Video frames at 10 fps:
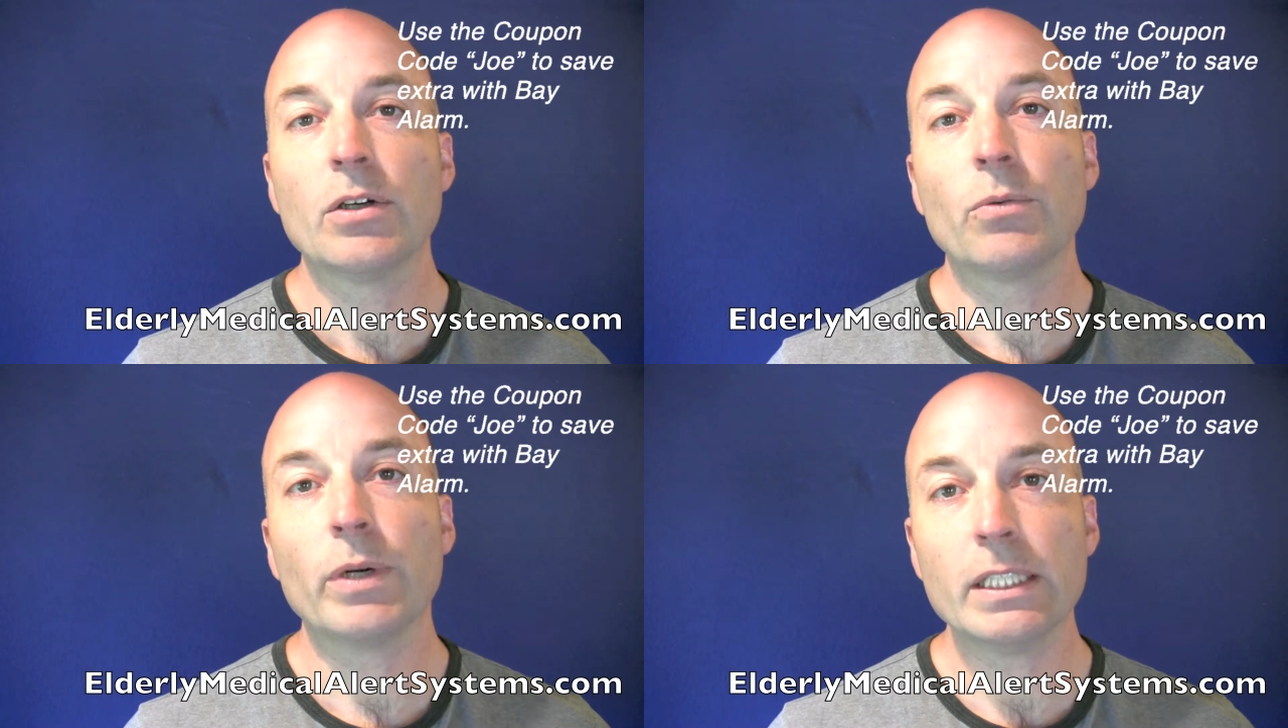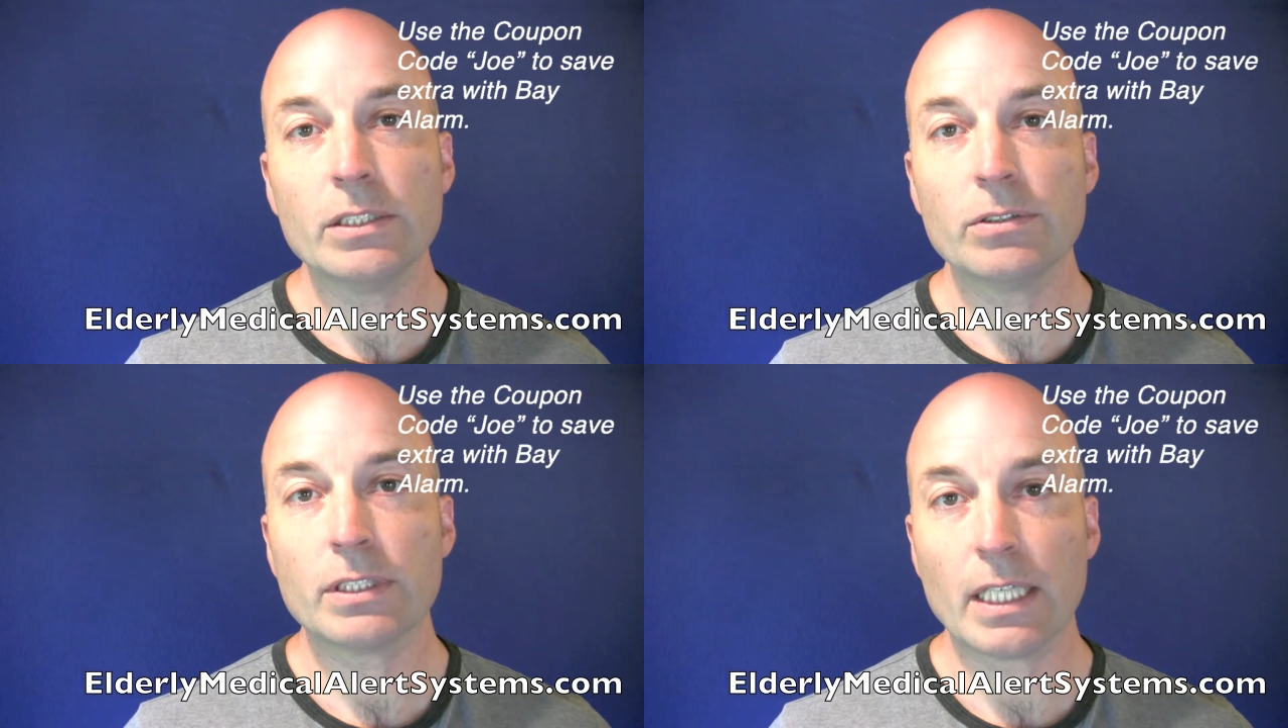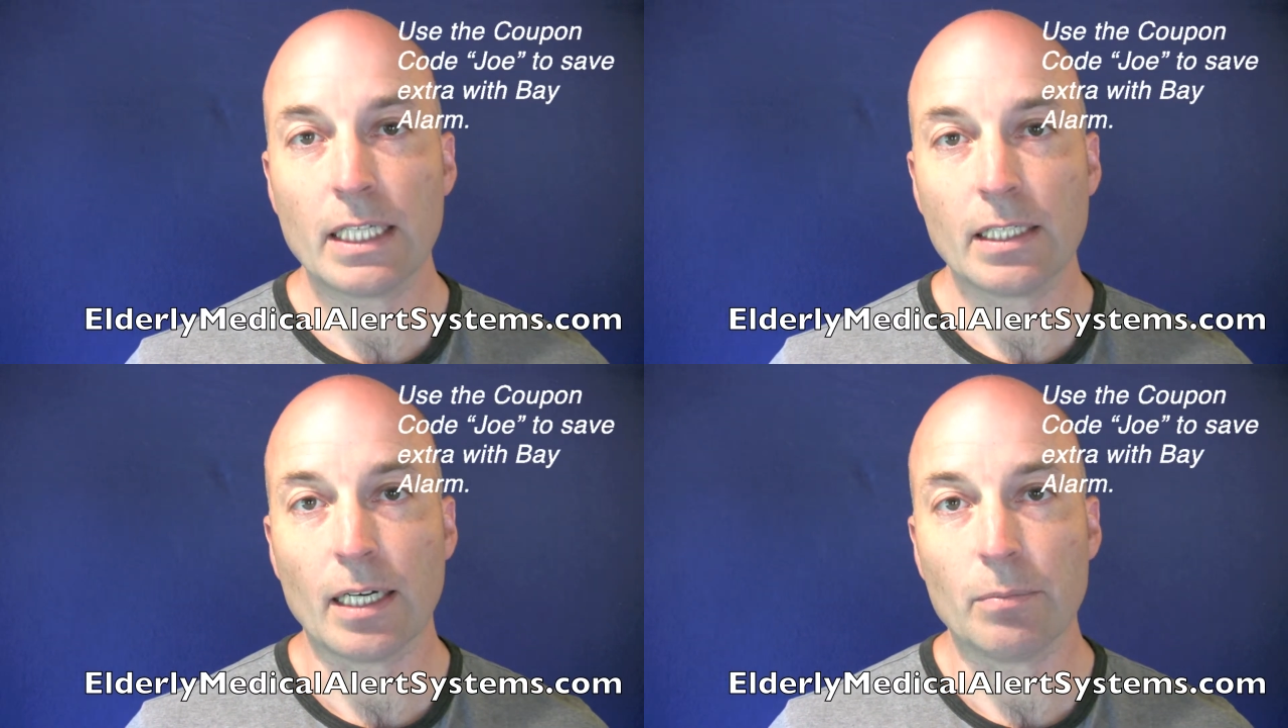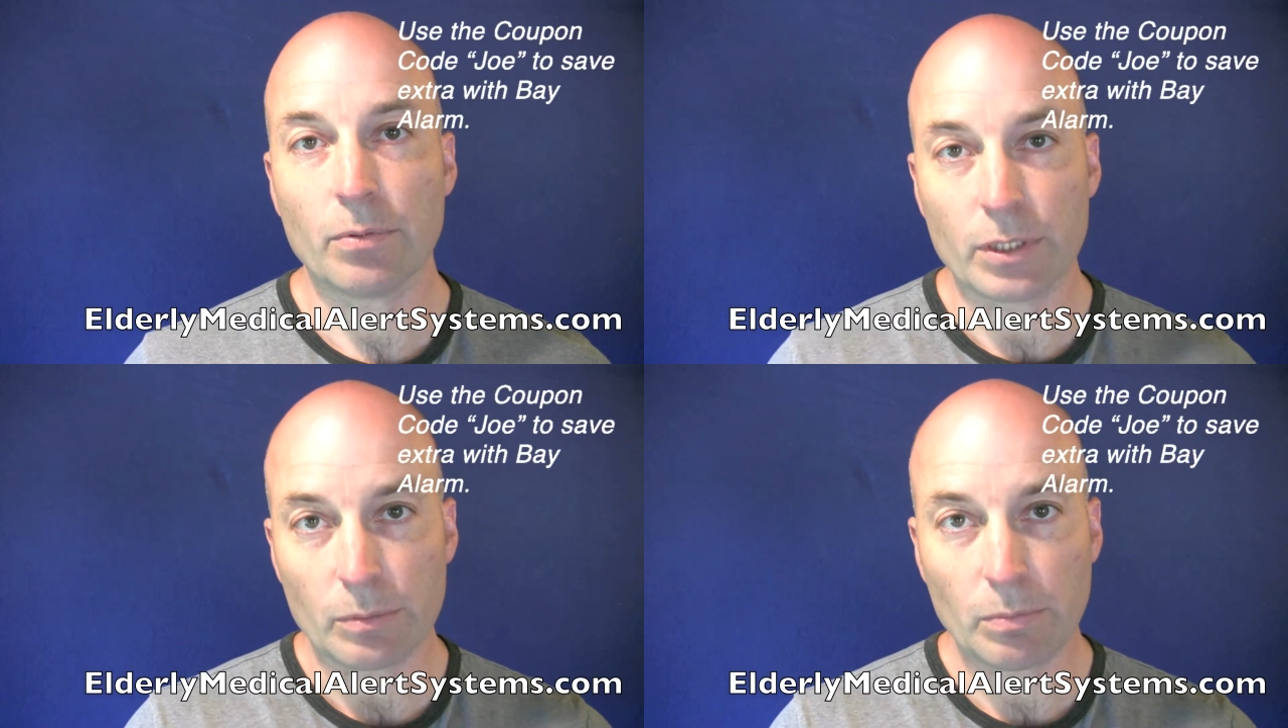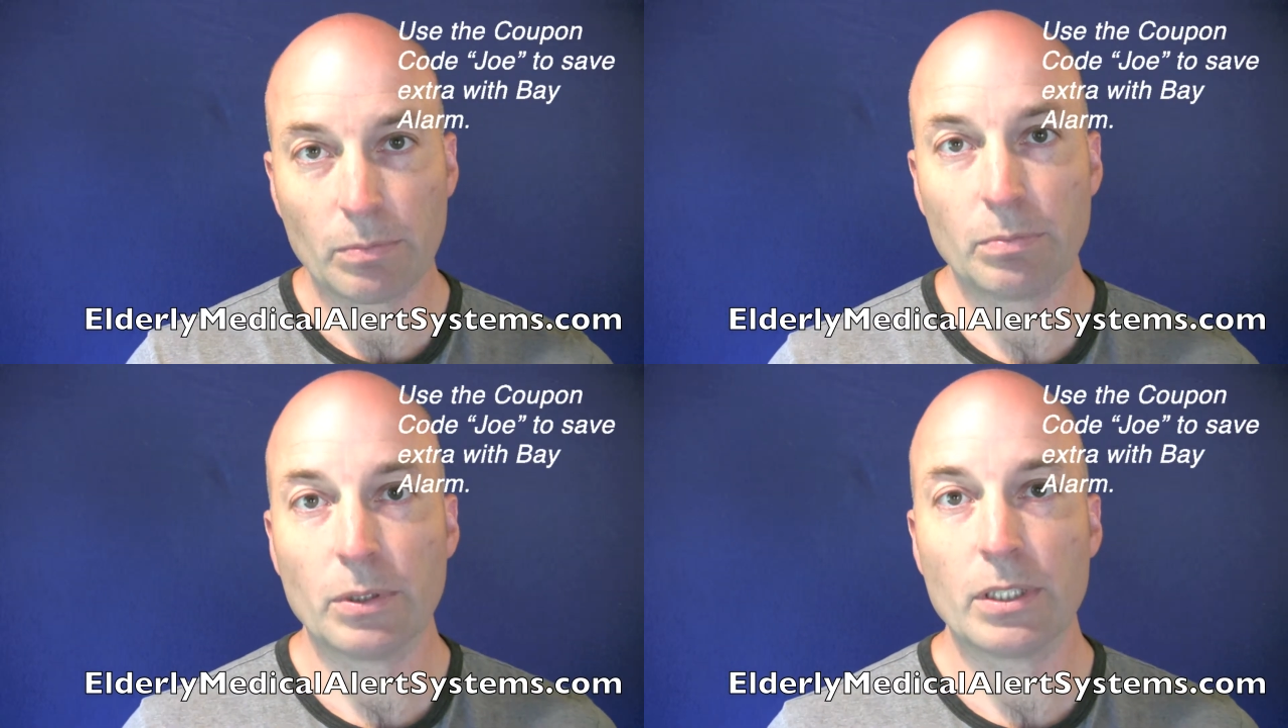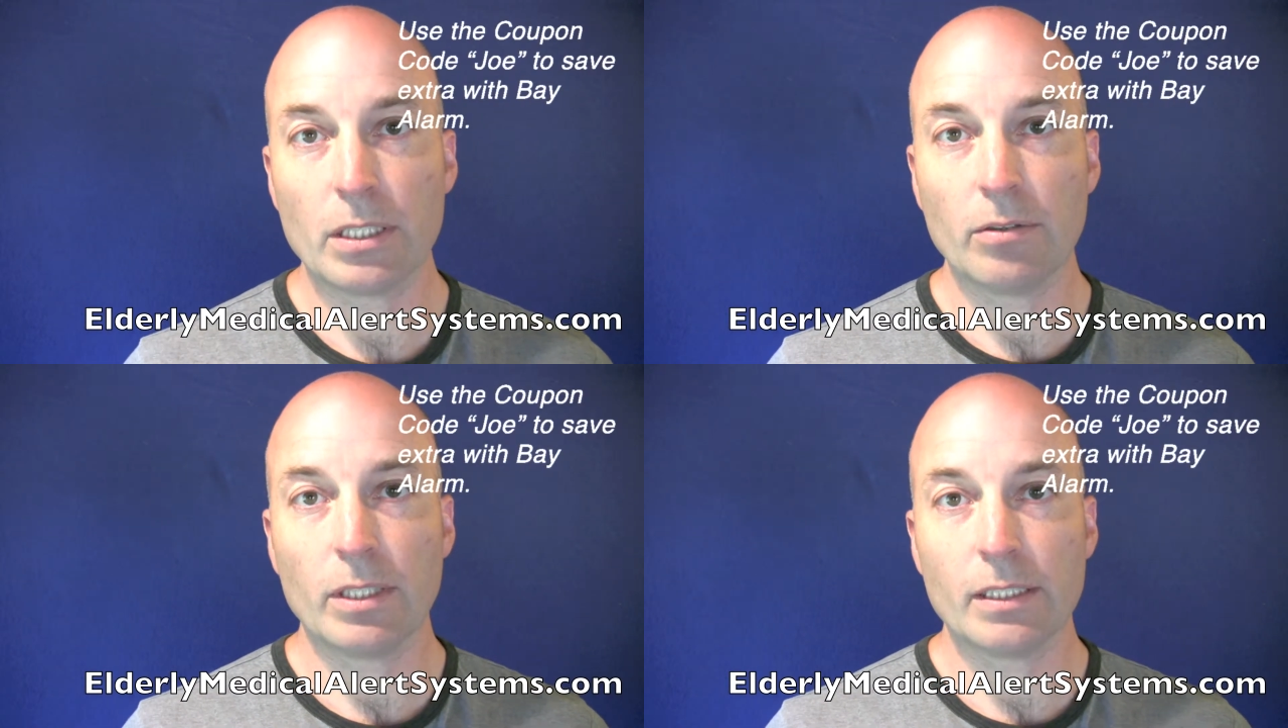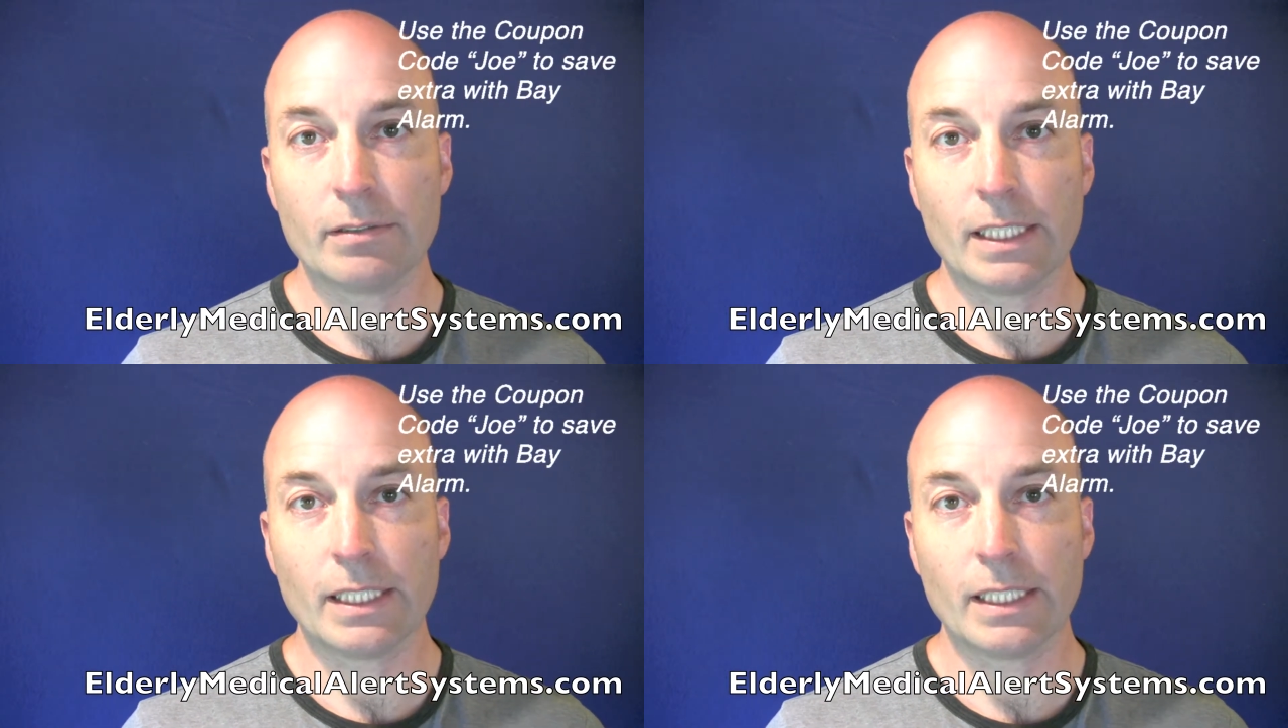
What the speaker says: When you set it up, when you put the unit